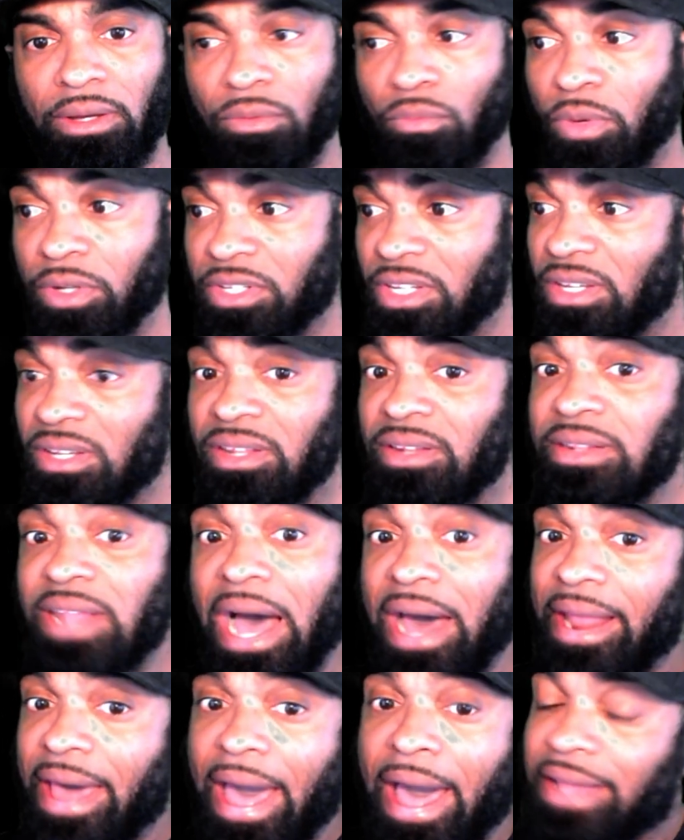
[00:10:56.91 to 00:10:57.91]
Which is
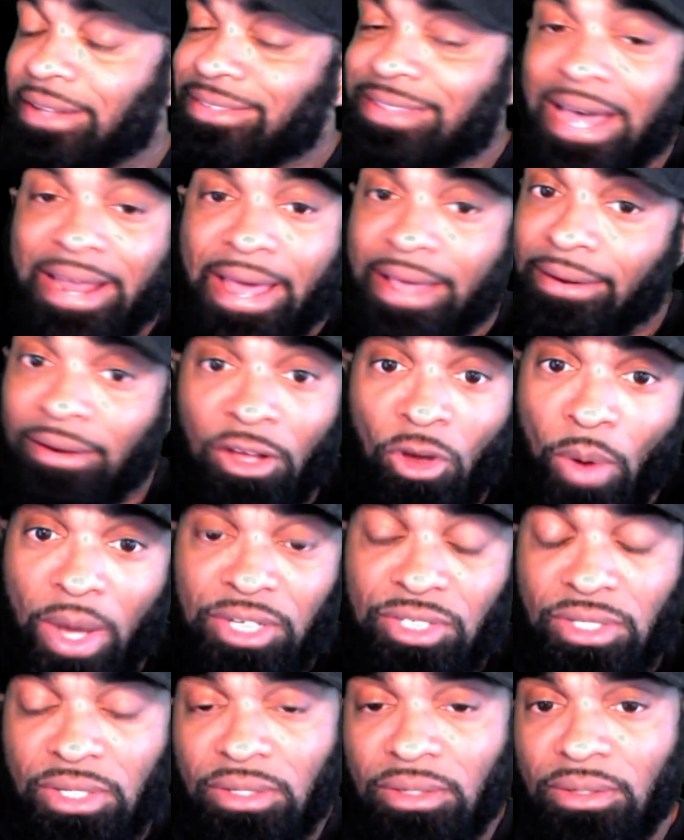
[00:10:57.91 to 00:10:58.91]
not out of the
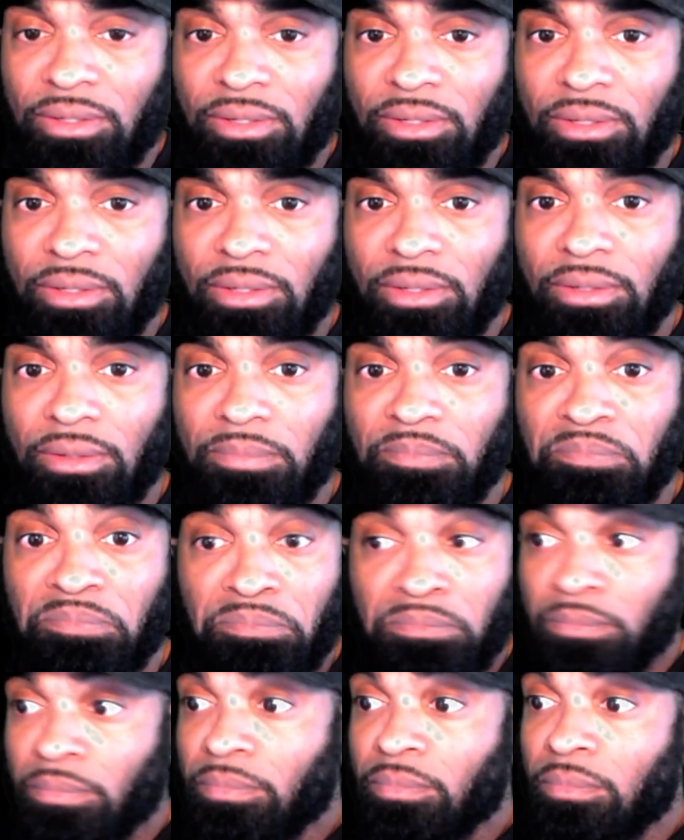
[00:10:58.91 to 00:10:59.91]
question.
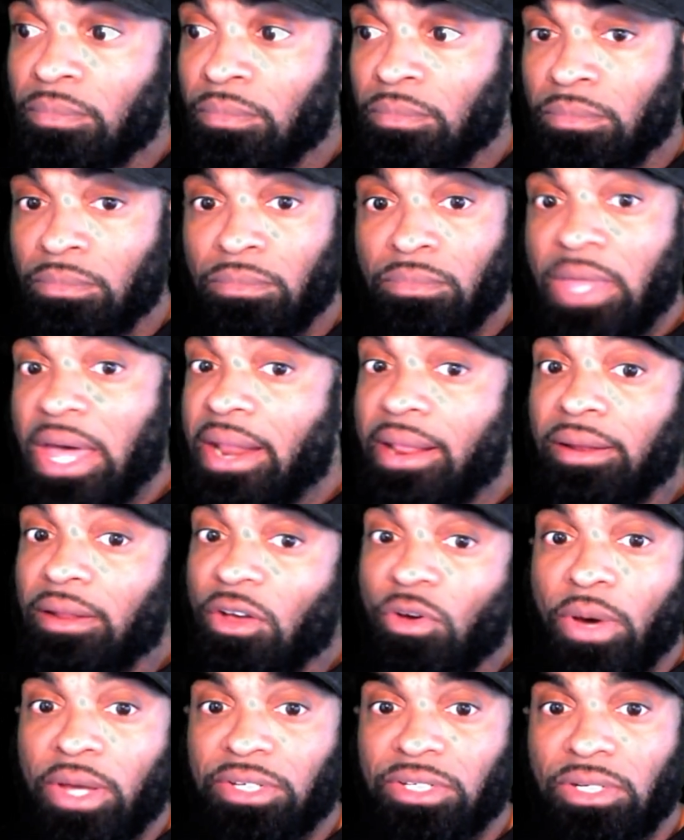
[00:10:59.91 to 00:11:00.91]
Not out of the
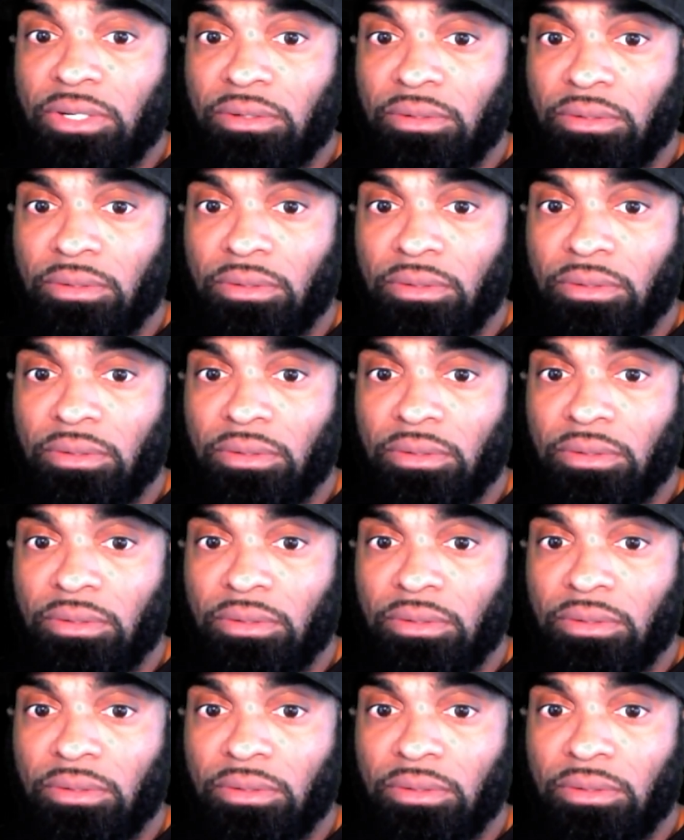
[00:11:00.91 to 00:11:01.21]
question.